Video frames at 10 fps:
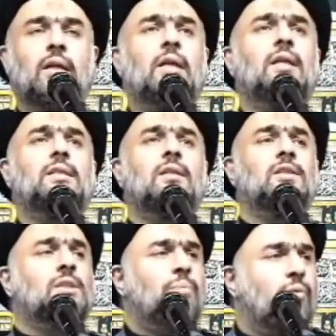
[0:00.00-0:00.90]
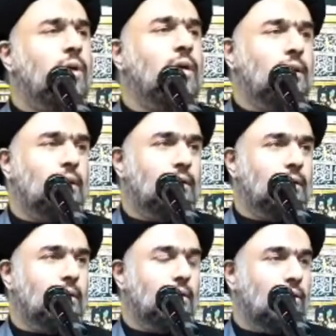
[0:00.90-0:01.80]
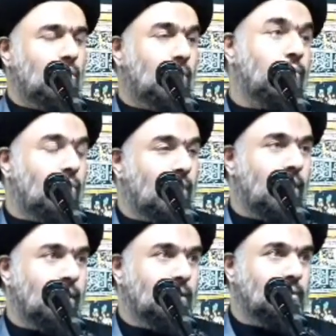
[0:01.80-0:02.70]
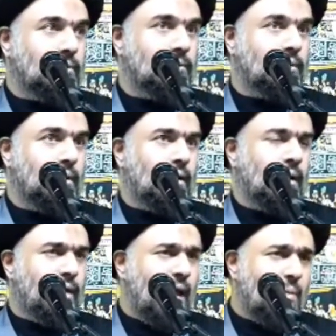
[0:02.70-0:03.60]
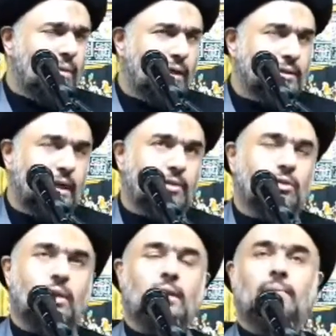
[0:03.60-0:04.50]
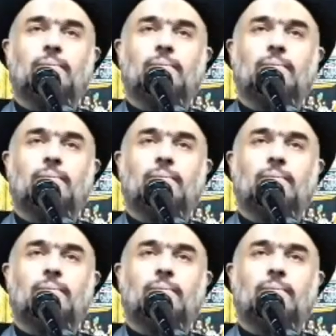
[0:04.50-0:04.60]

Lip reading: It is the spring of Quran. And that means actually,